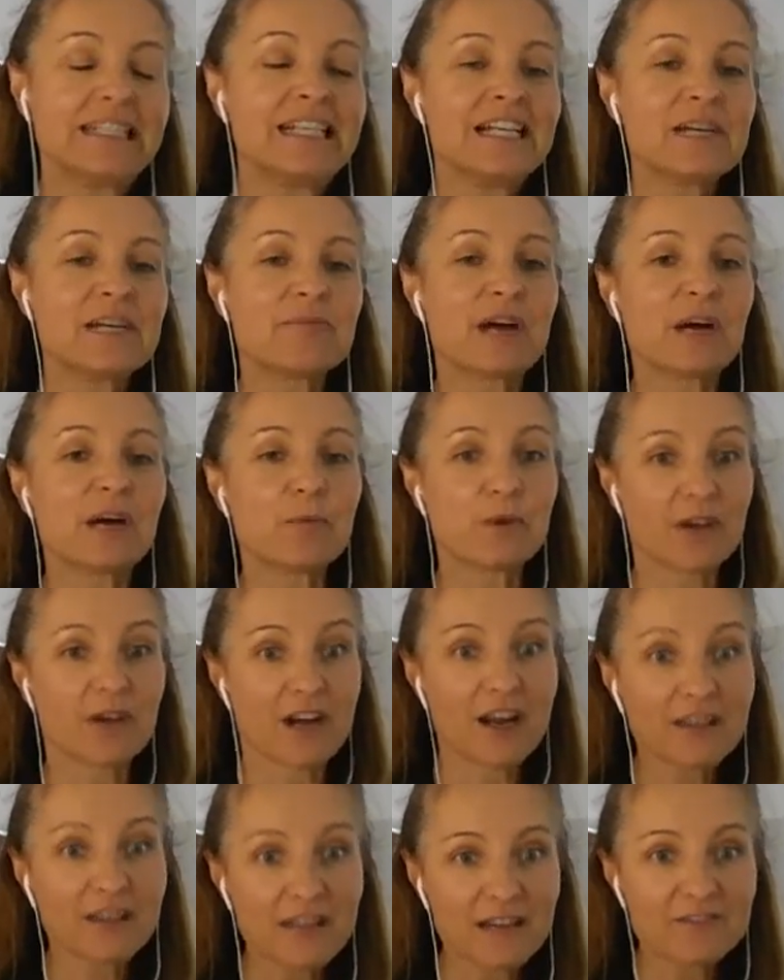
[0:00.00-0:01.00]
but what
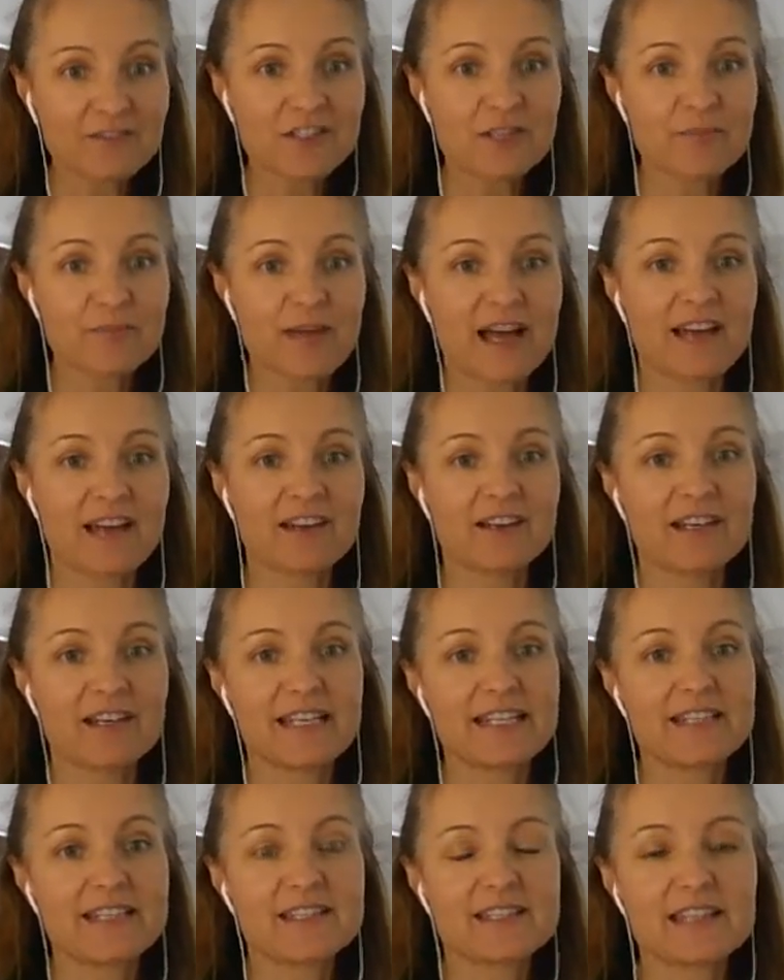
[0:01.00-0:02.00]
I loved about it
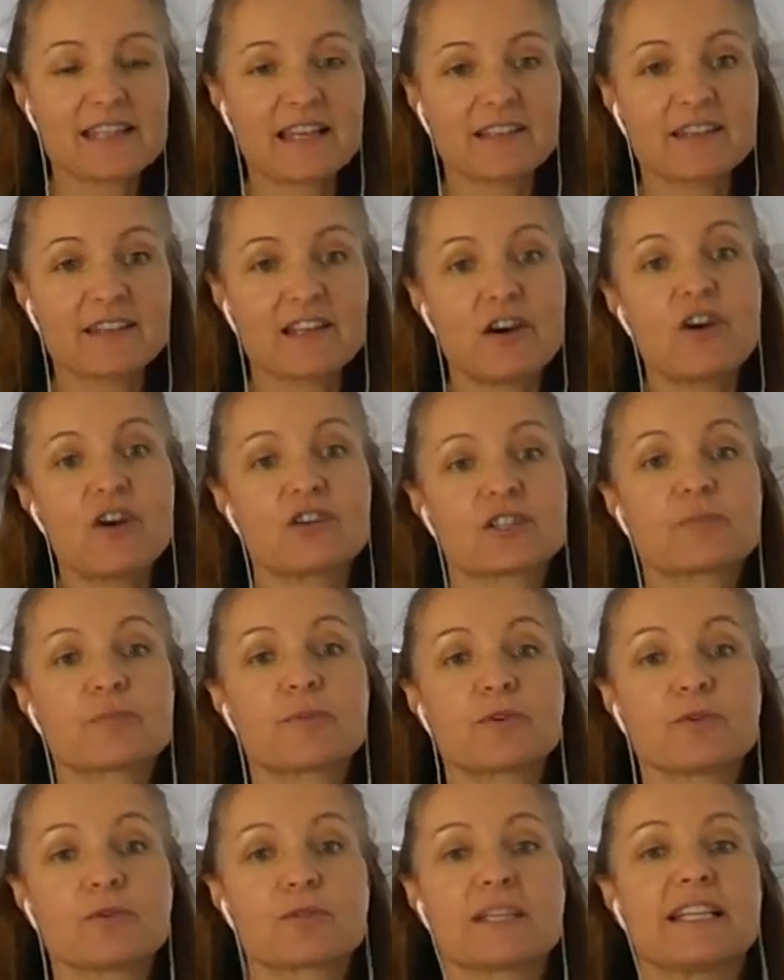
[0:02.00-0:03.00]
is that the
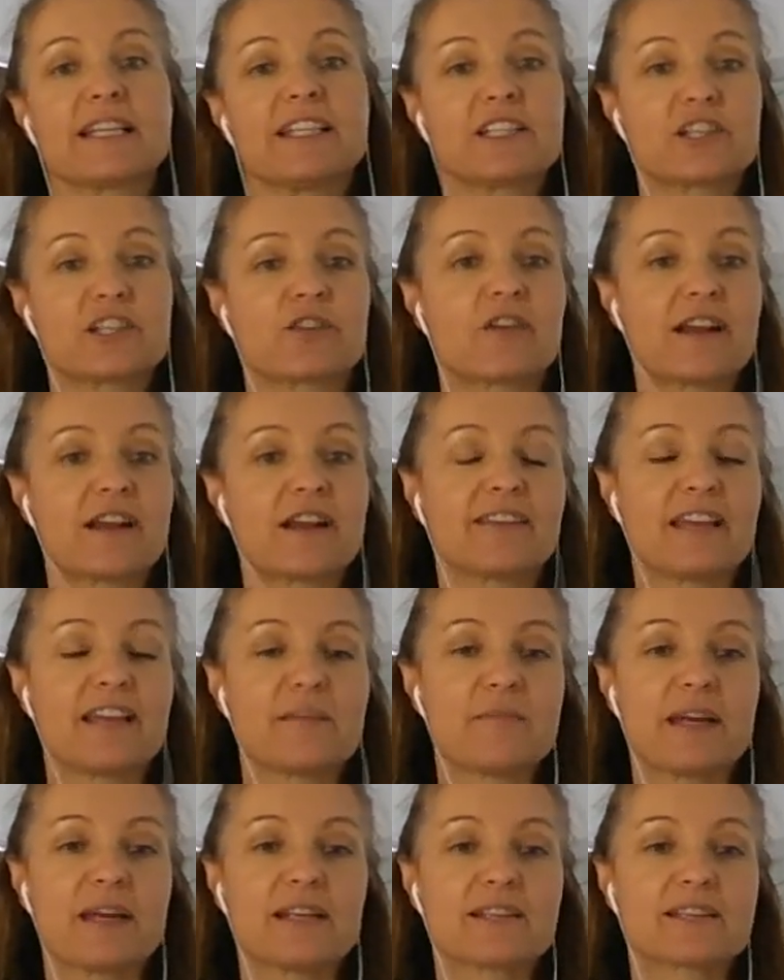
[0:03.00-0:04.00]
hospitals integrate their
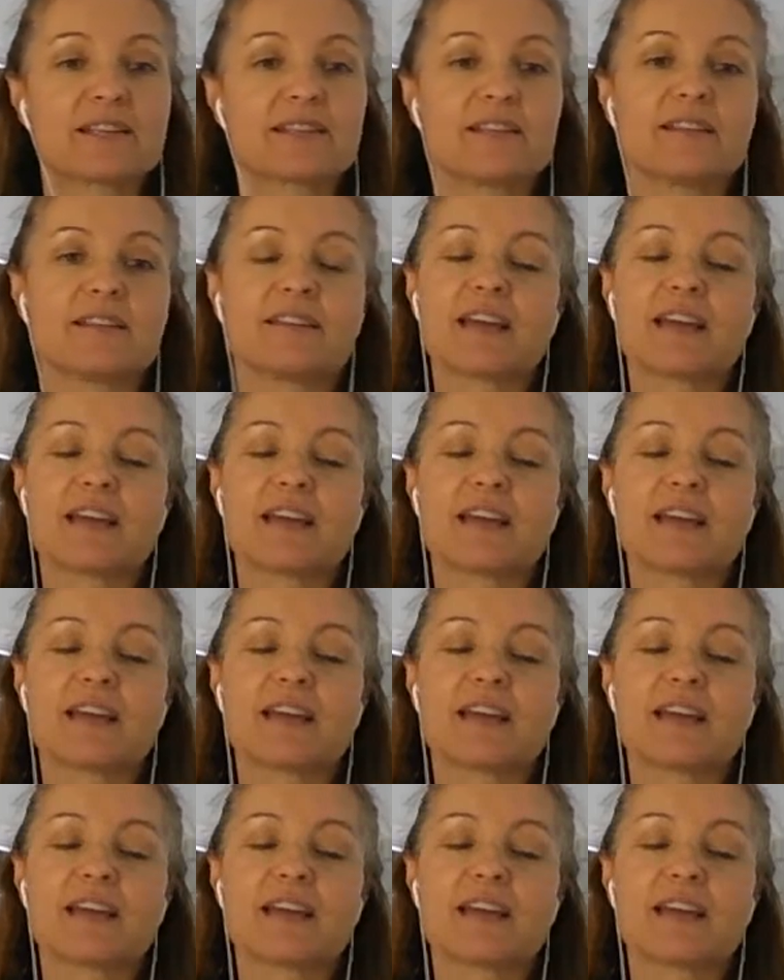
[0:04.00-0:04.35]
medicine.